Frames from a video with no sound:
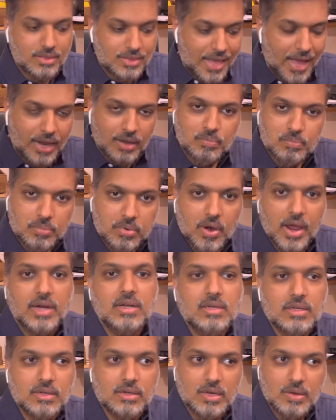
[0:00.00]
that
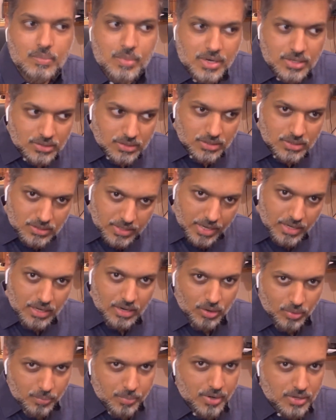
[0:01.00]
practically means the state
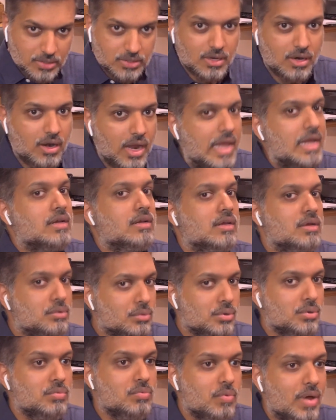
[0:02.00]
governments are likely
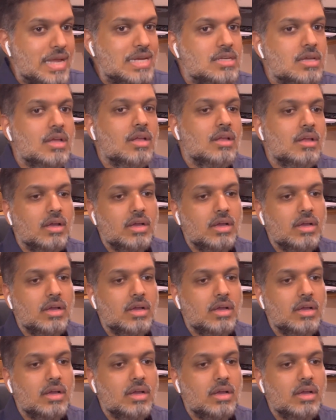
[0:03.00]
going to wait